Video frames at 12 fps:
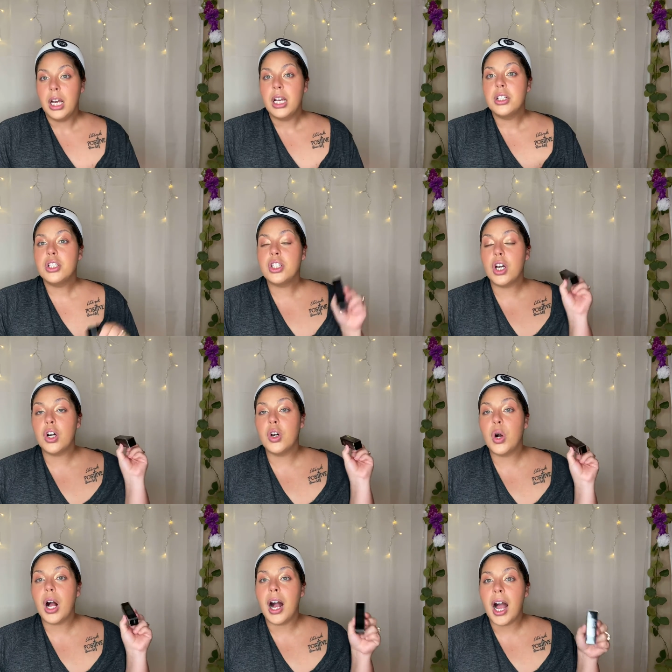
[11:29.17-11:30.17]

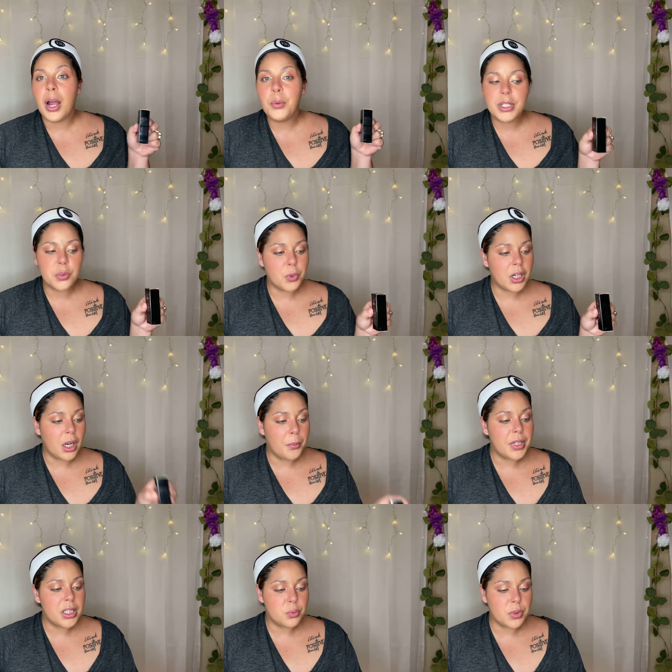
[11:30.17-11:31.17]
So I wish more
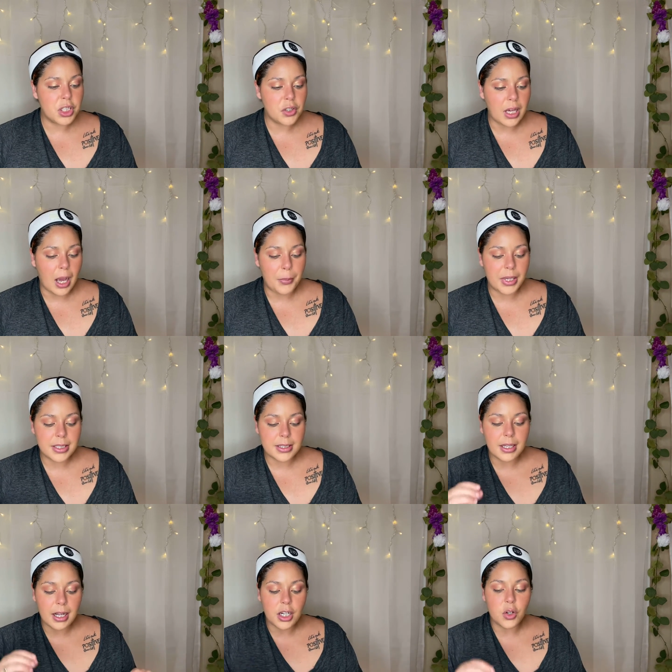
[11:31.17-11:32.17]
companies would do that, because
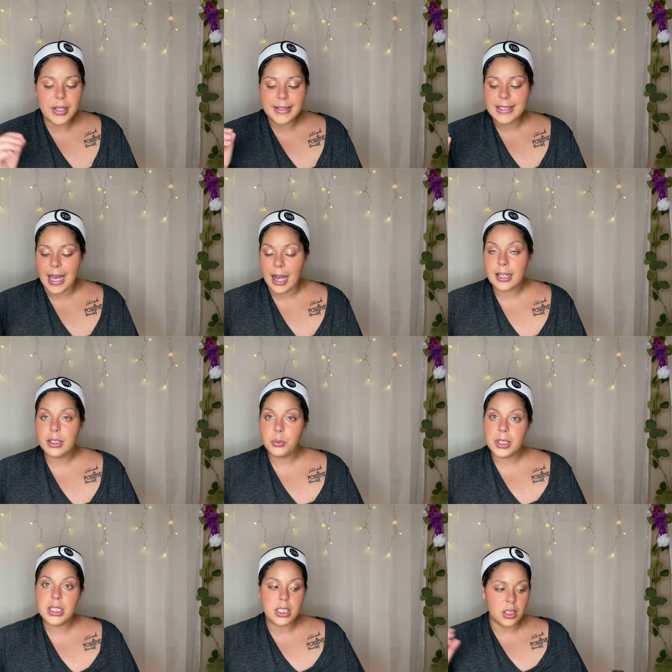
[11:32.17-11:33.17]
then I know exactly
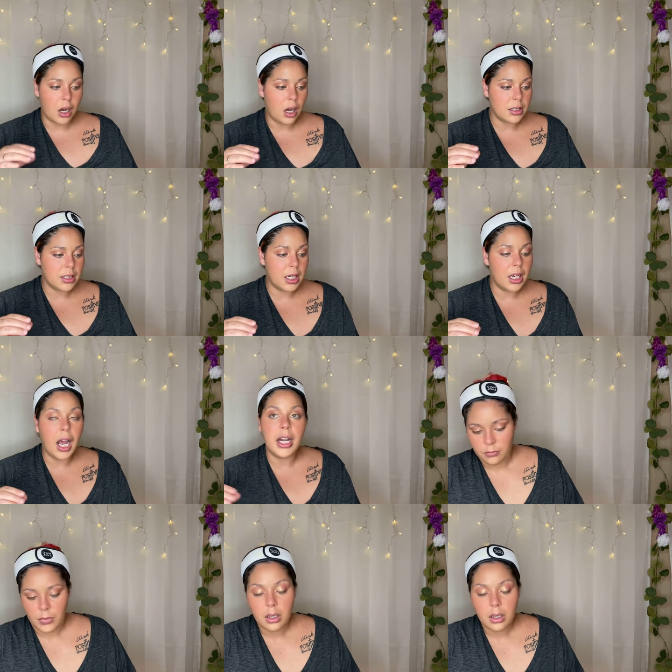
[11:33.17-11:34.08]
when to toss it. I know.